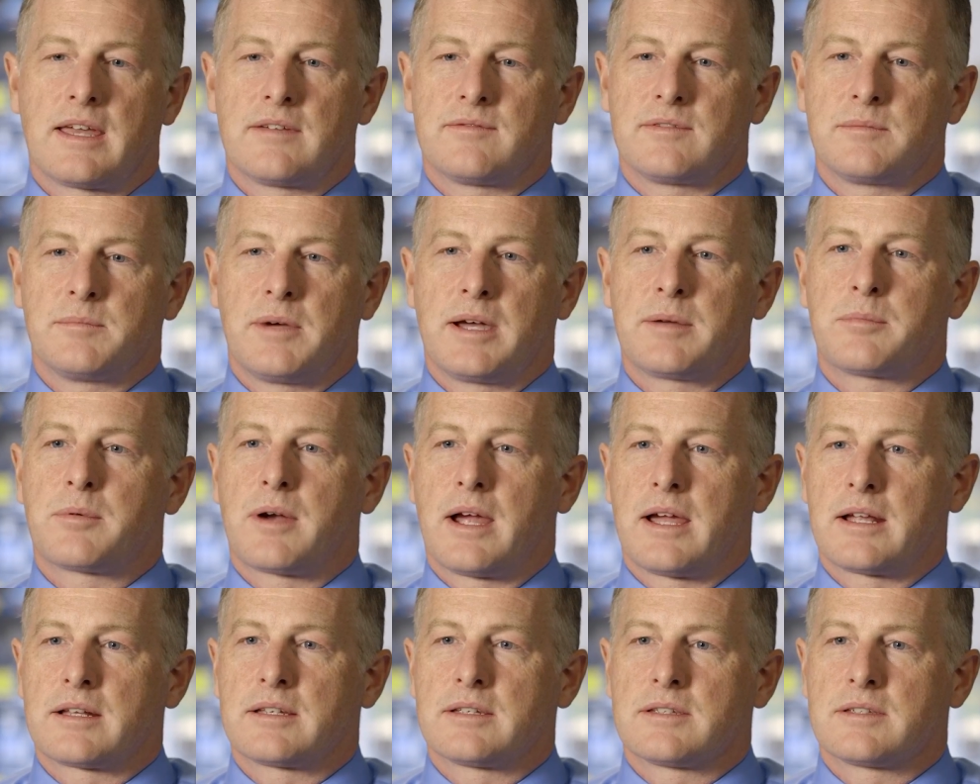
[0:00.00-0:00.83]
have in my
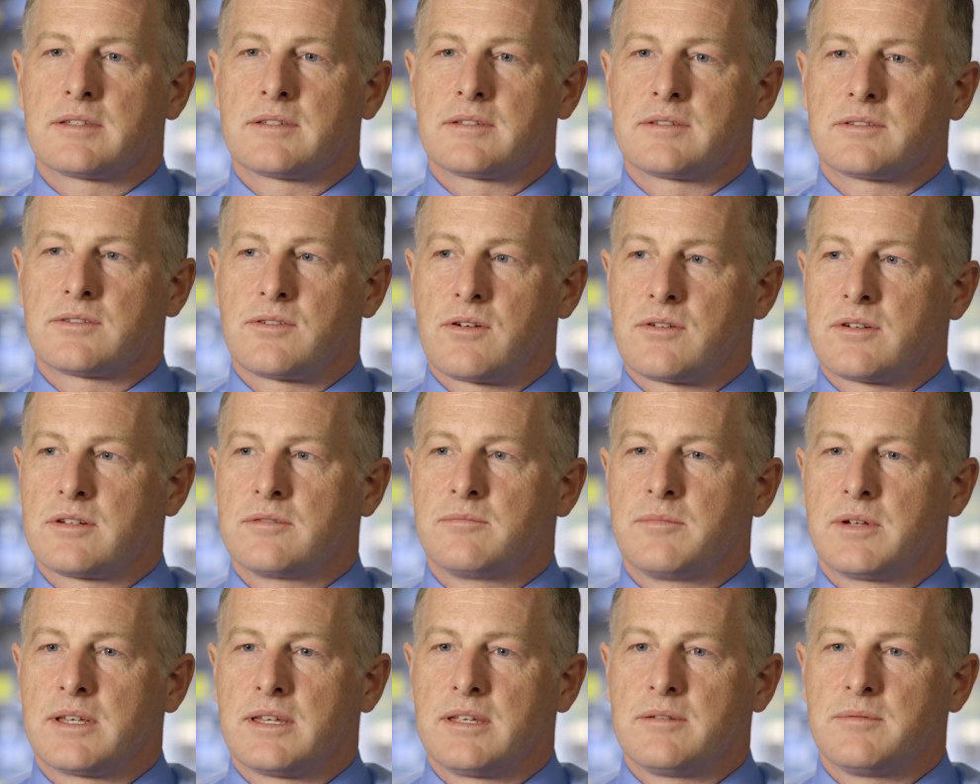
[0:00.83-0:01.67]
practice
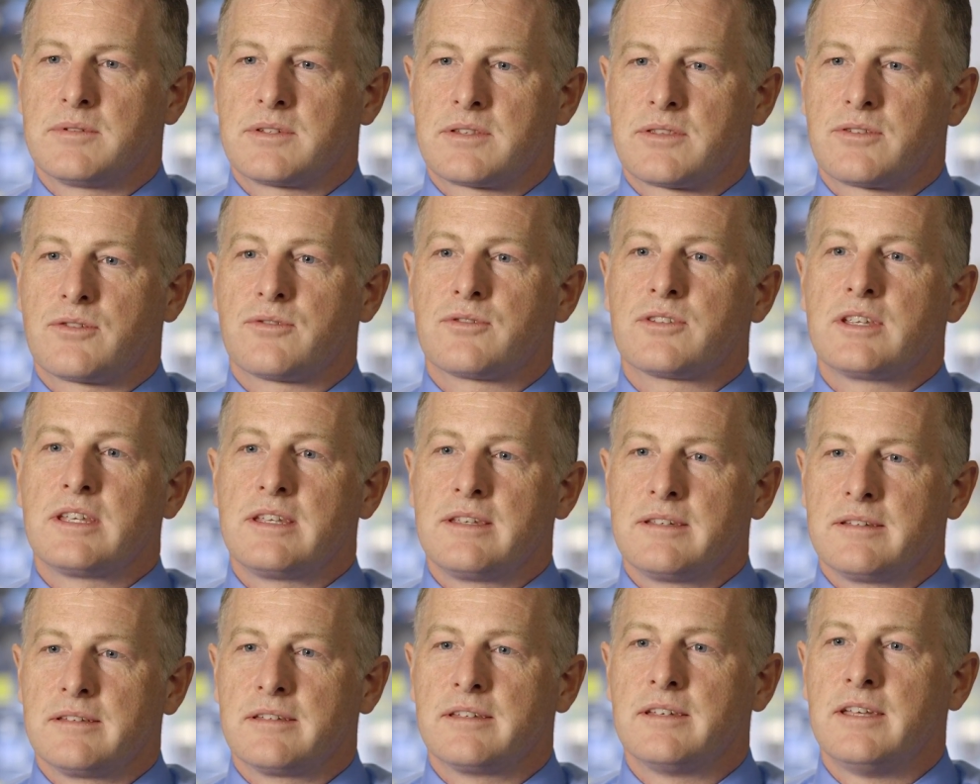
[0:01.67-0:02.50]
started when he was
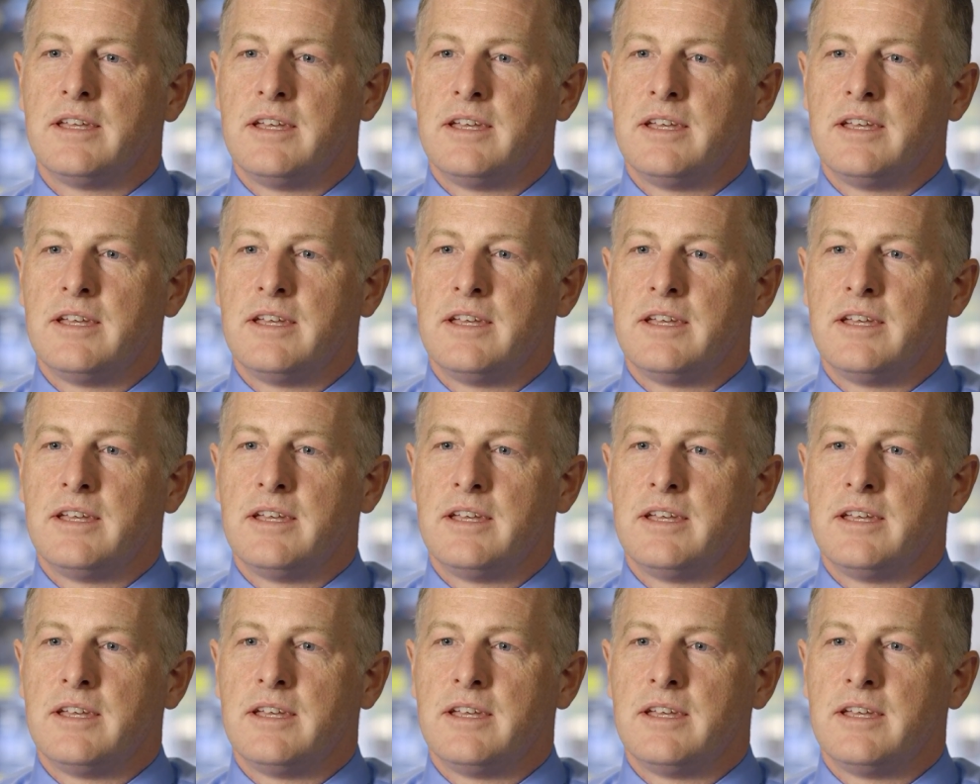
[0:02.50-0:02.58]
13.